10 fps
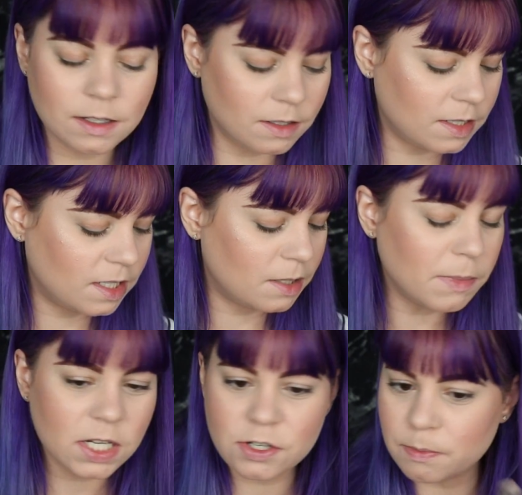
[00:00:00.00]
a
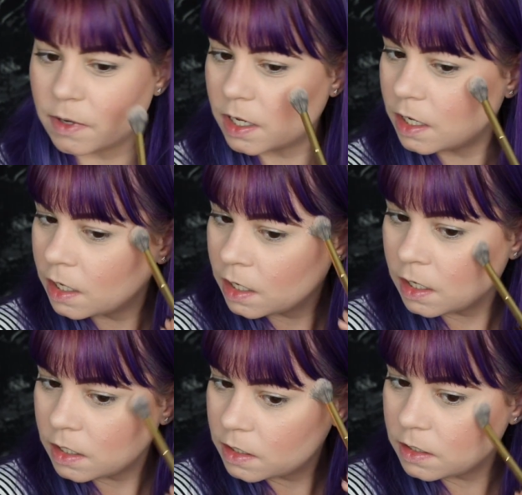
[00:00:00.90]
smidge, but
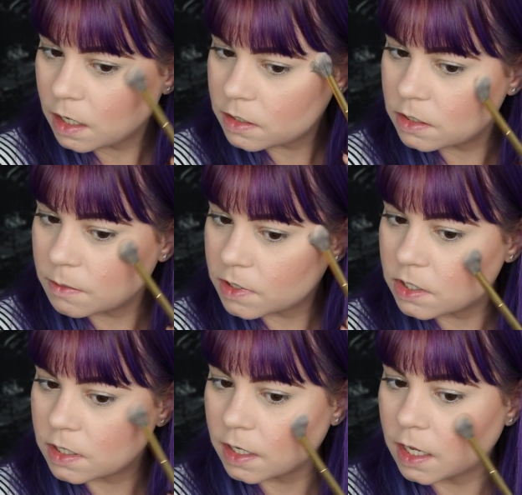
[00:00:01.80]
not so
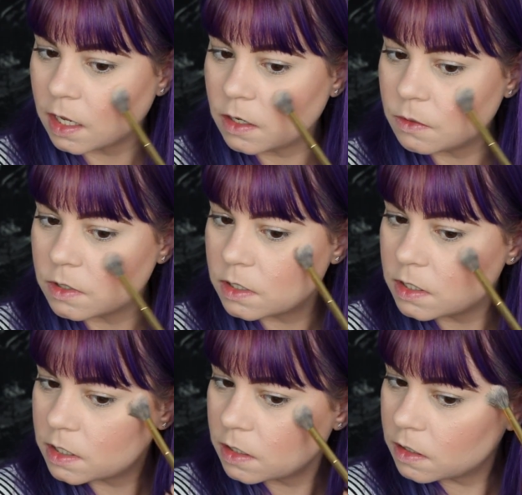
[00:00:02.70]
much that I can't use it
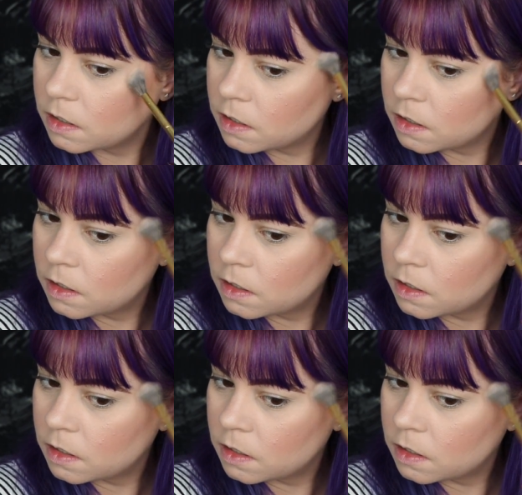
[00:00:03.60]
still.